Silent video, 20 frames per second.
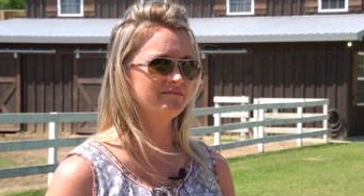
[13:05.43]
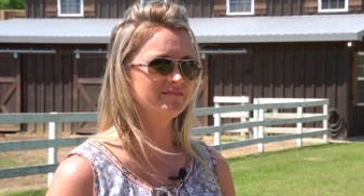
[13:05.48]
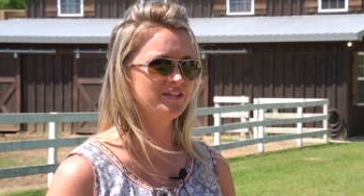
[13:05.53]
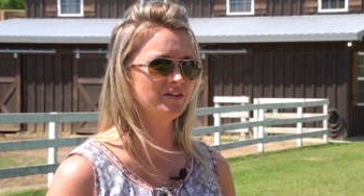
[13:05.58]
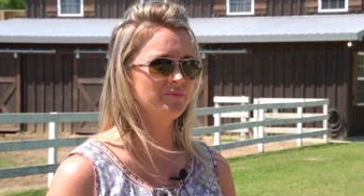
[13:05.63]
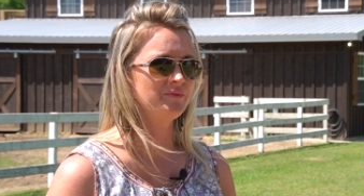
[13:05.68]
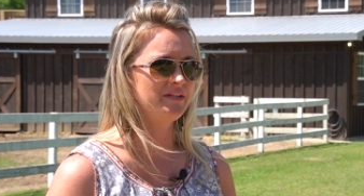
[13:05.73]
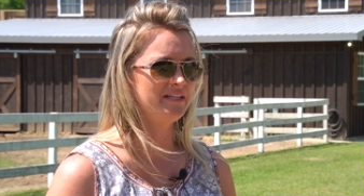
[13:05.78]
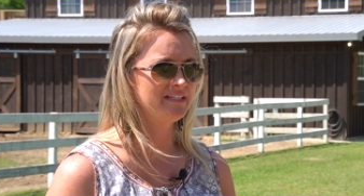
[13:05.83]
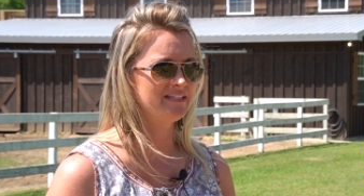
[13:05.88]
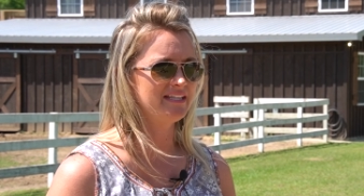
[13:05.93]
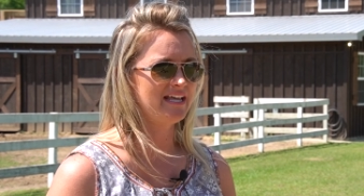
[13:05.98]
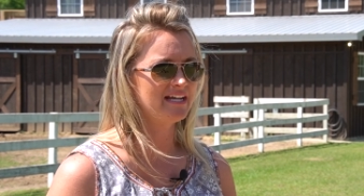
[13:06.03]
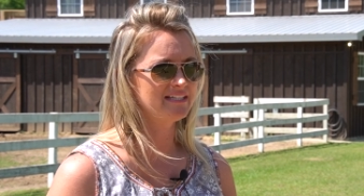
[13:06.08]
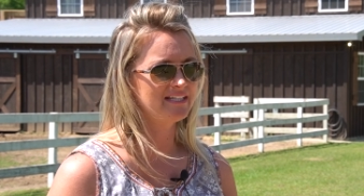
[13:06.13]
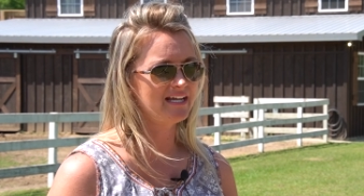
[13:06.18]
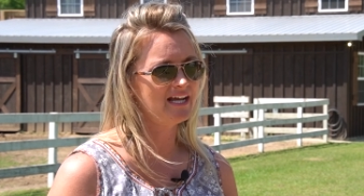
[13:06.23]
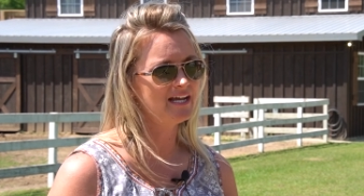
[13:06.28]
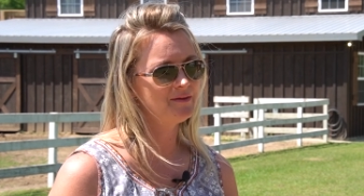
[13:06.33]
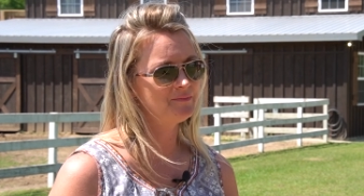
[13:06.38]
So when it's that
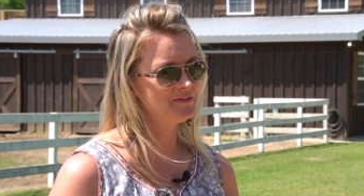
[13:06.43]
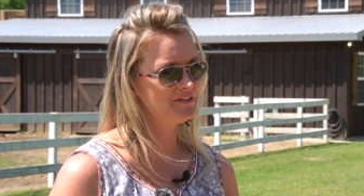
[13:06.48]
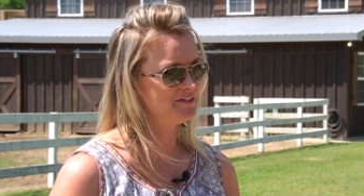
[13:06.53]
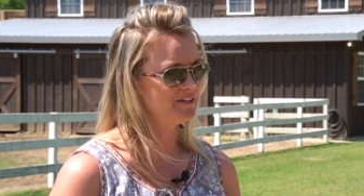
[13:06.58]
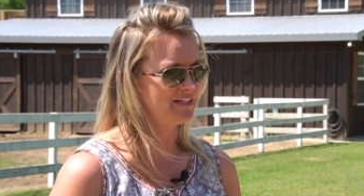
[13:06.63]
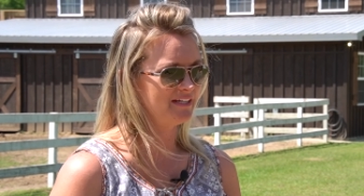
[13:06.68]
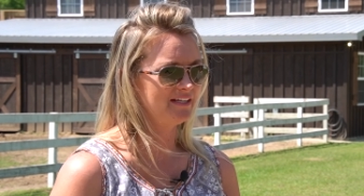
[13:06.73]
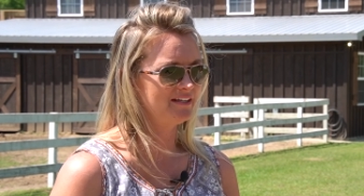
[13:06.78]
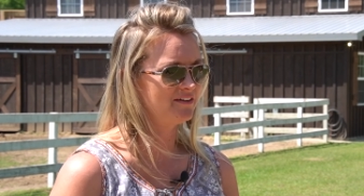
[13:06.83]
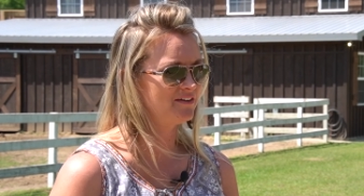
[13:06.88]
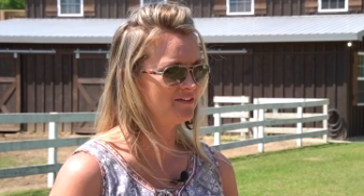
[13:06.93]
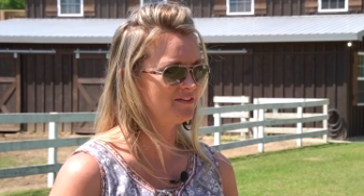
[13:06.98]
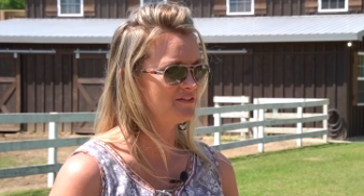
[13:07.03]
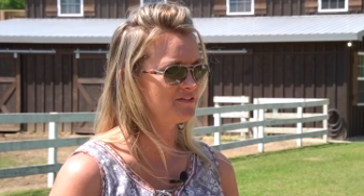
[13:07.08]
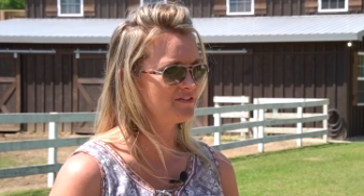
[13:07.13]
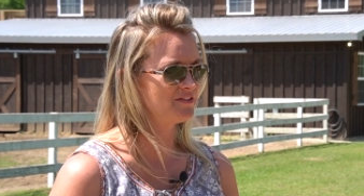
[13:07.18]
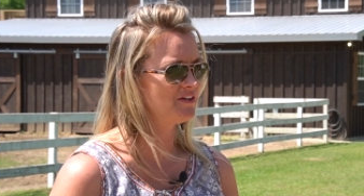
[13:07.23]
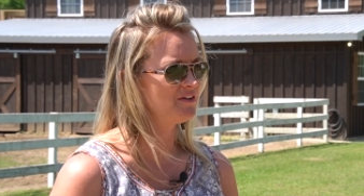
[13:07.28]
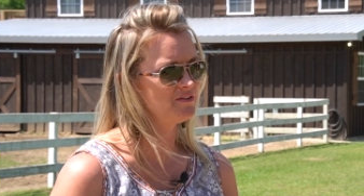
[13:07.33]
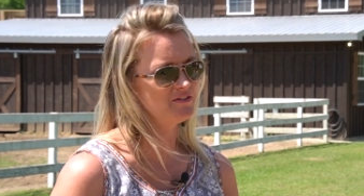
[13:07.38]
time and you're getting all
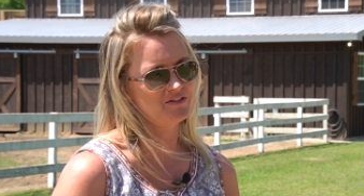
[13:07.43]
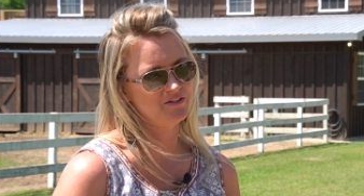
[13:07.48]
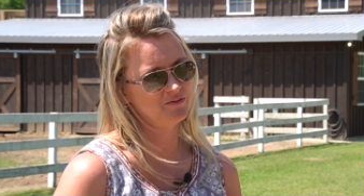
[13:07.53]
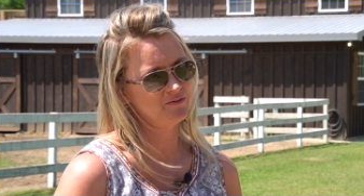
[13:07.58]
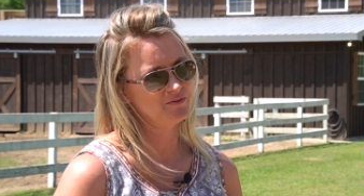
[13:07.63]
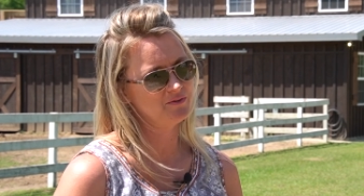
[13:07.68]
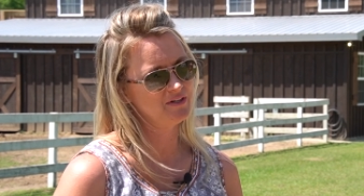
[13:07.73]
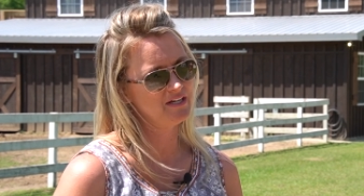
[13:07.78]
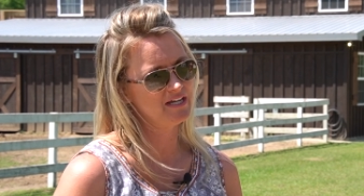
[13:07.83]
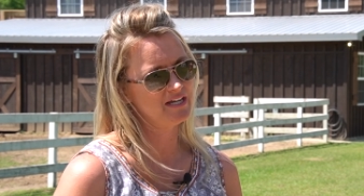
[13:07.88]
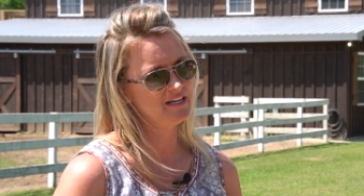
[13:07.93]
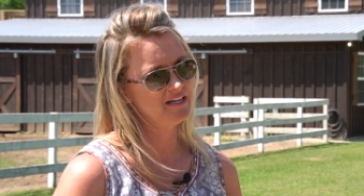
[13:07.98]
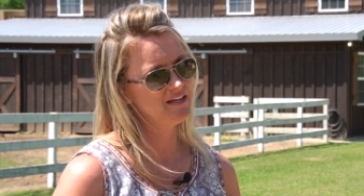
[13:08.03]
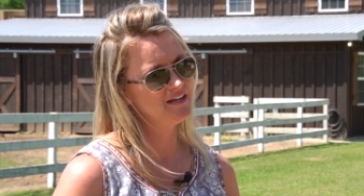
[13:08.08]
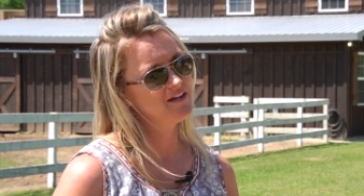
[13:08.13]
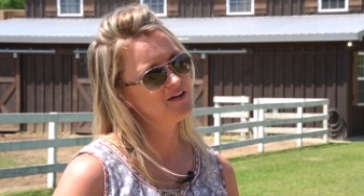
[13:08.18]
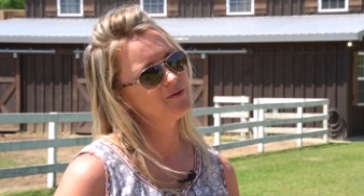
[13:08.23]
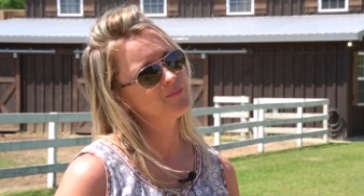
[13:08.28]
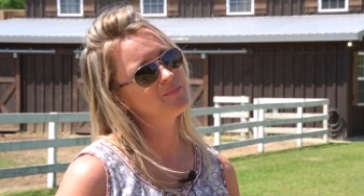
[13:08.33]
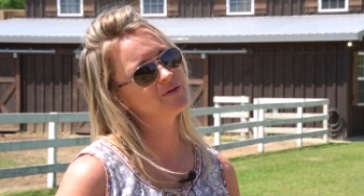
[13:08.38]
those no's, don't quit
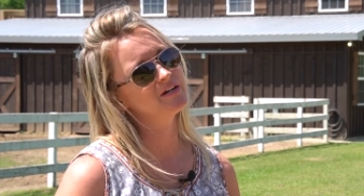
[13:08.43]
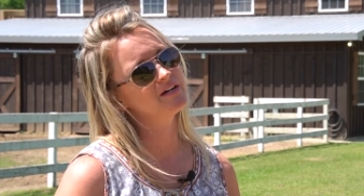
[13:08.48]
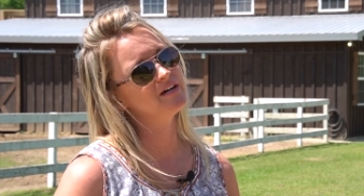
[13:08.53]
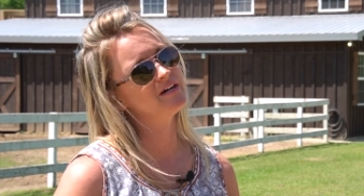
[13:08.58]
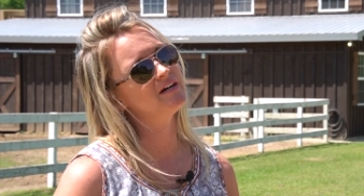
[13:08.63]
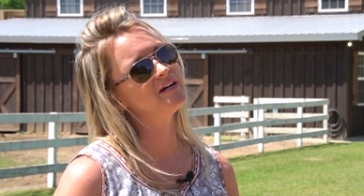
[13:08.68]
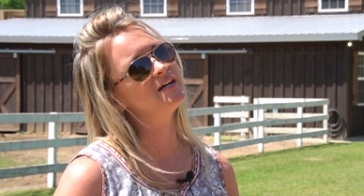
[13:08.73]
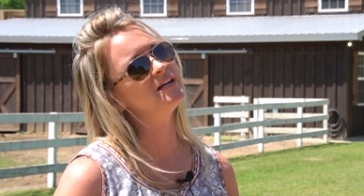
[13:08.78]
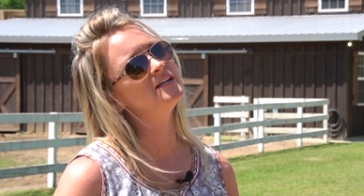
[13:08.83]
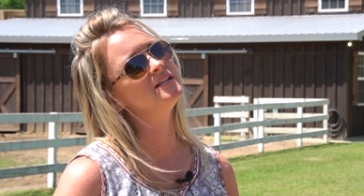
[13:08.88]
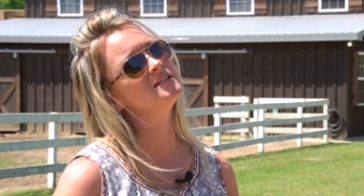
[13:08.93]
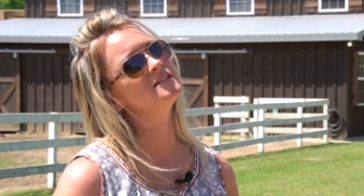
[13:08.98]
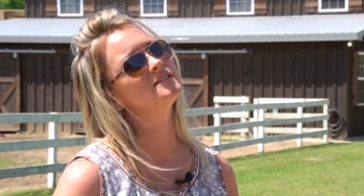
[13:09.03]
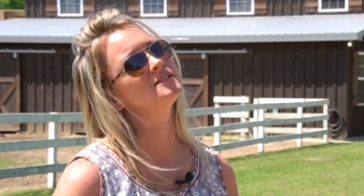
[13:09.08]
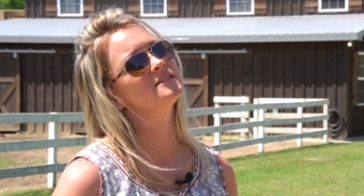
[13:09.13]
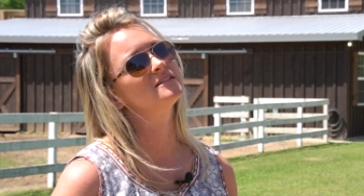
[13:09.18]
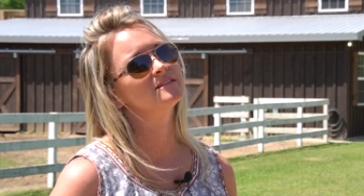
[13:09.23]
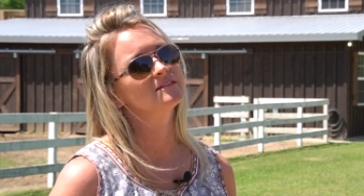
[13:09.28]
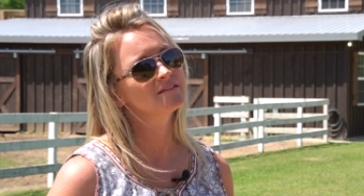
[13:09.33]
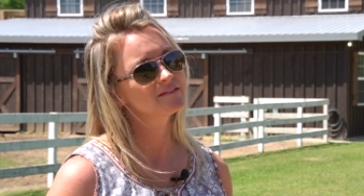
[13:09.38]

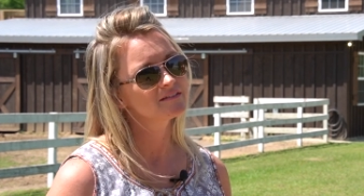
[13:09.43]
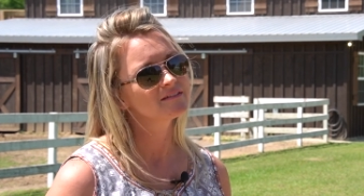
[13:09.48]
because